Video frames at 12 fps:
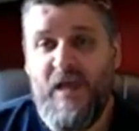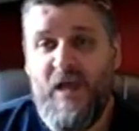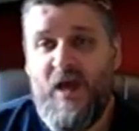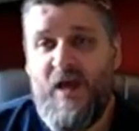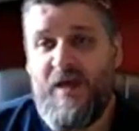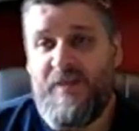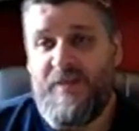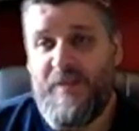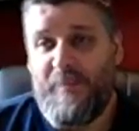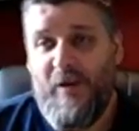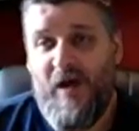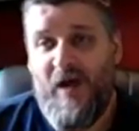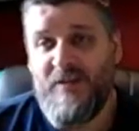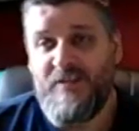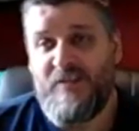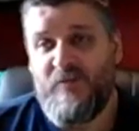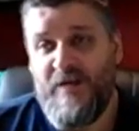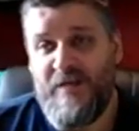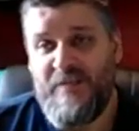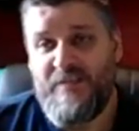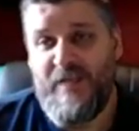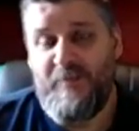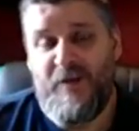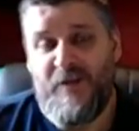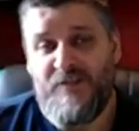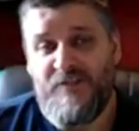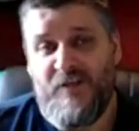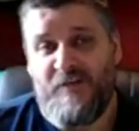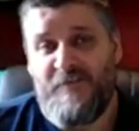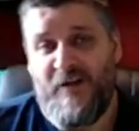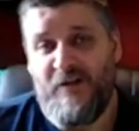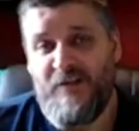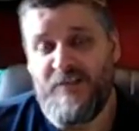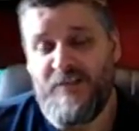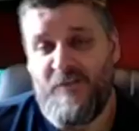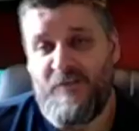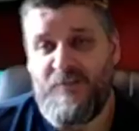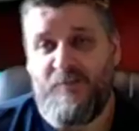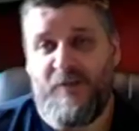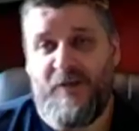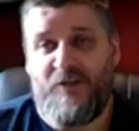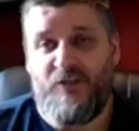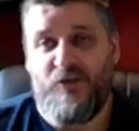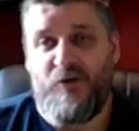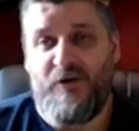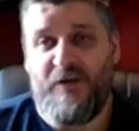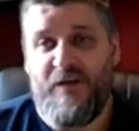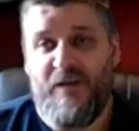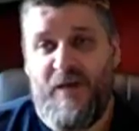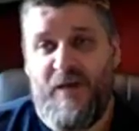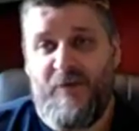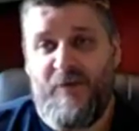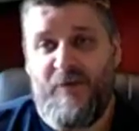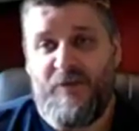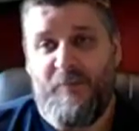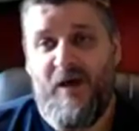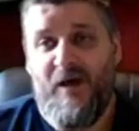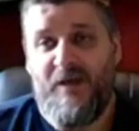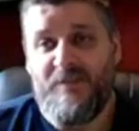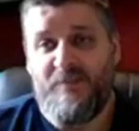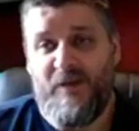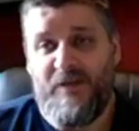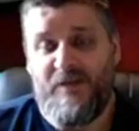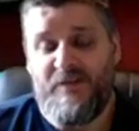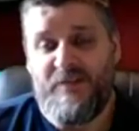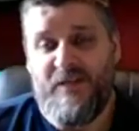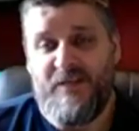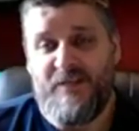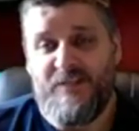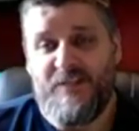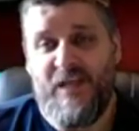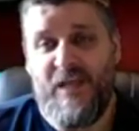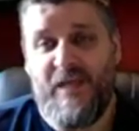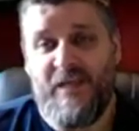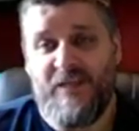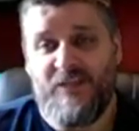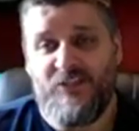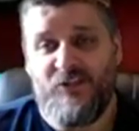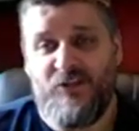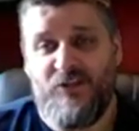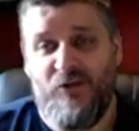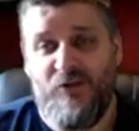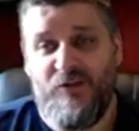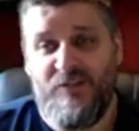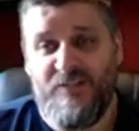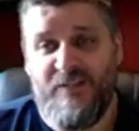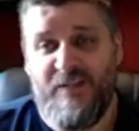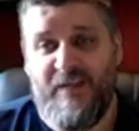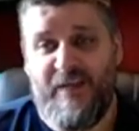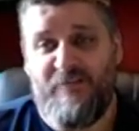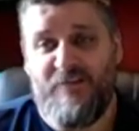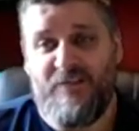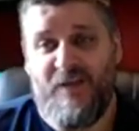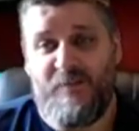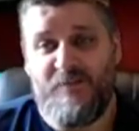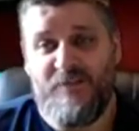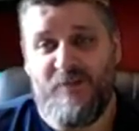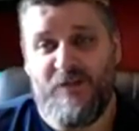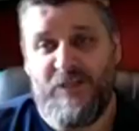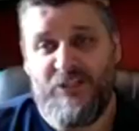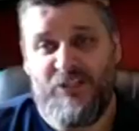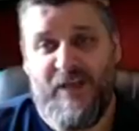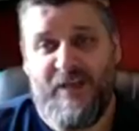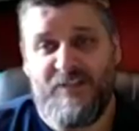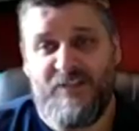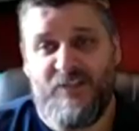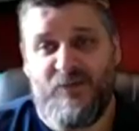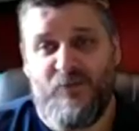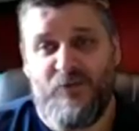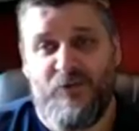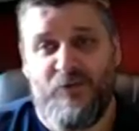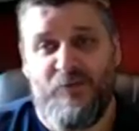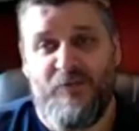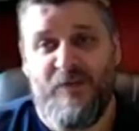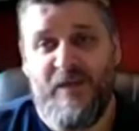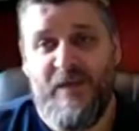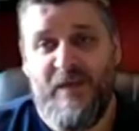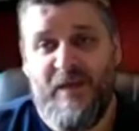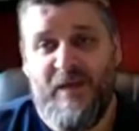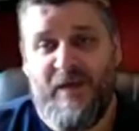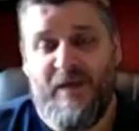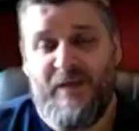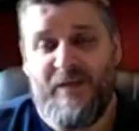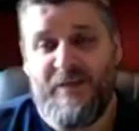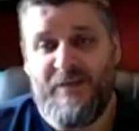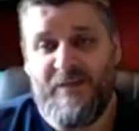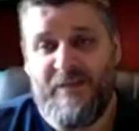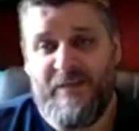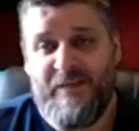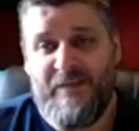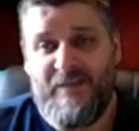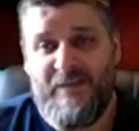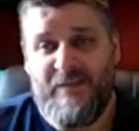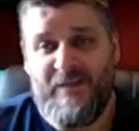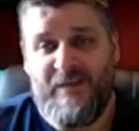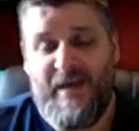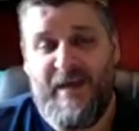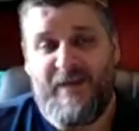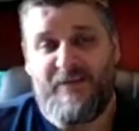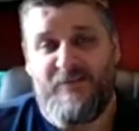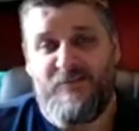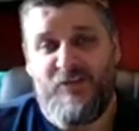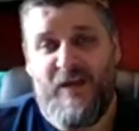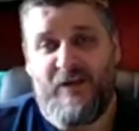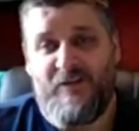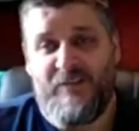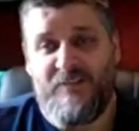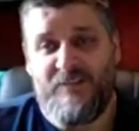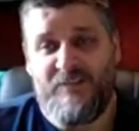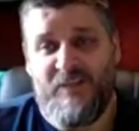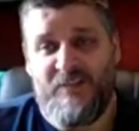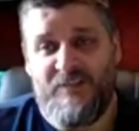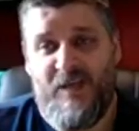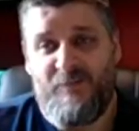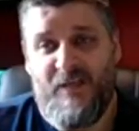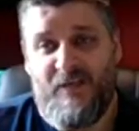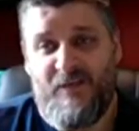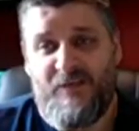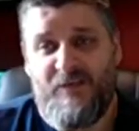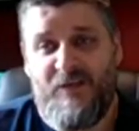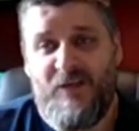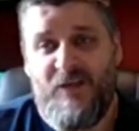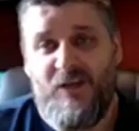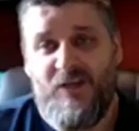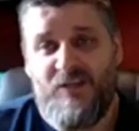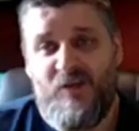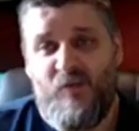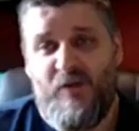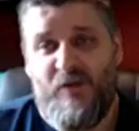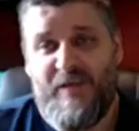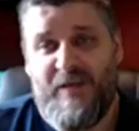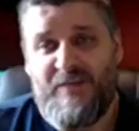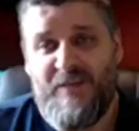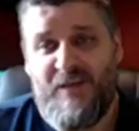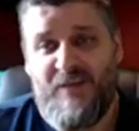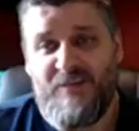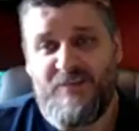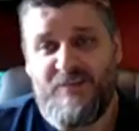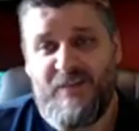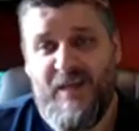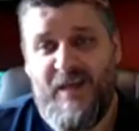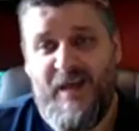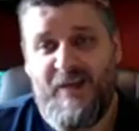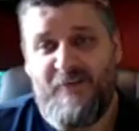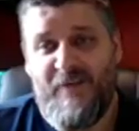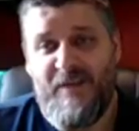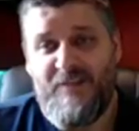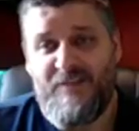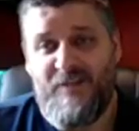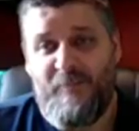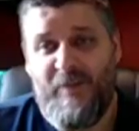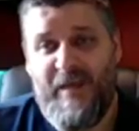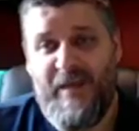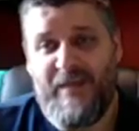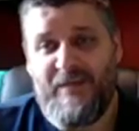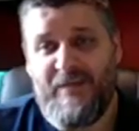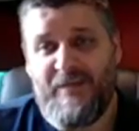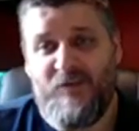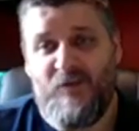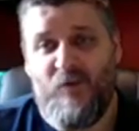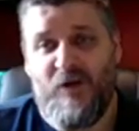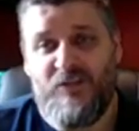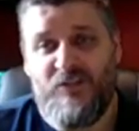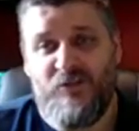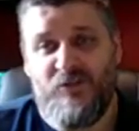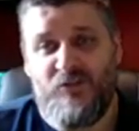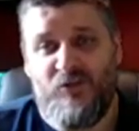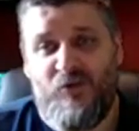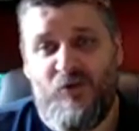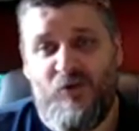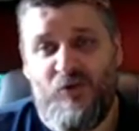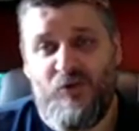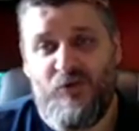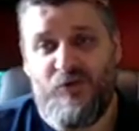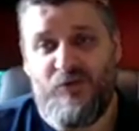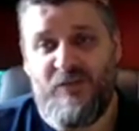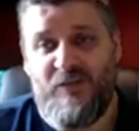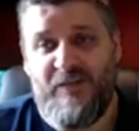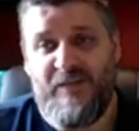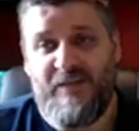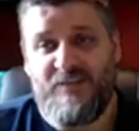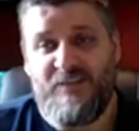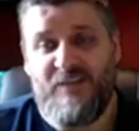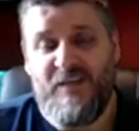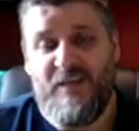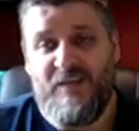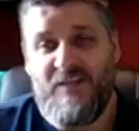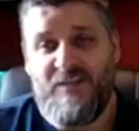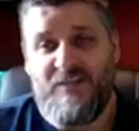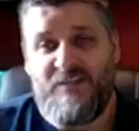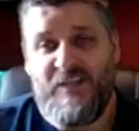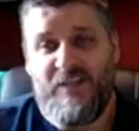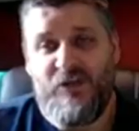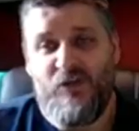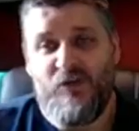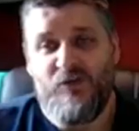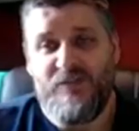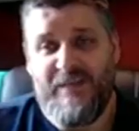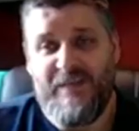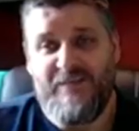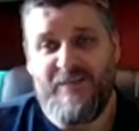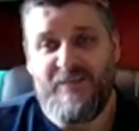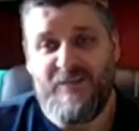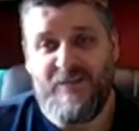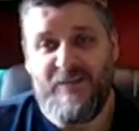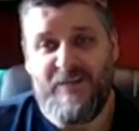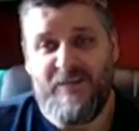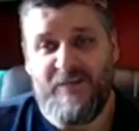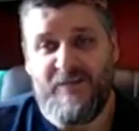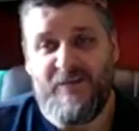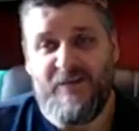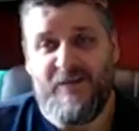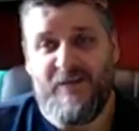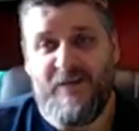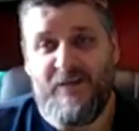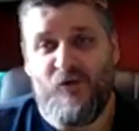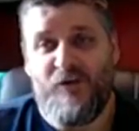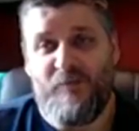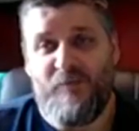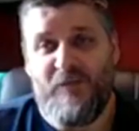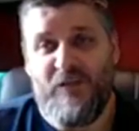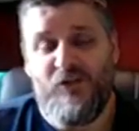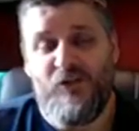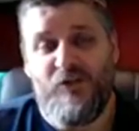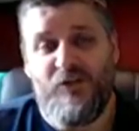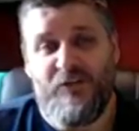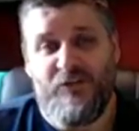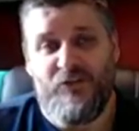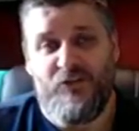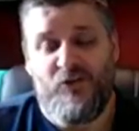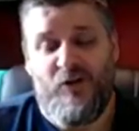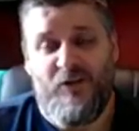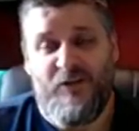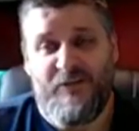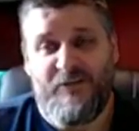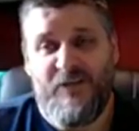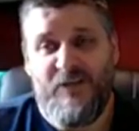The pause and reset buttons are fairly self-explanatory. What the pause button does is you'll notice that every time somebody chats in the room, the active chatter list gets updated. So what that does is it kind of makes it a pain if you want to scroll through the list to see who's in the going to be included in the drawing.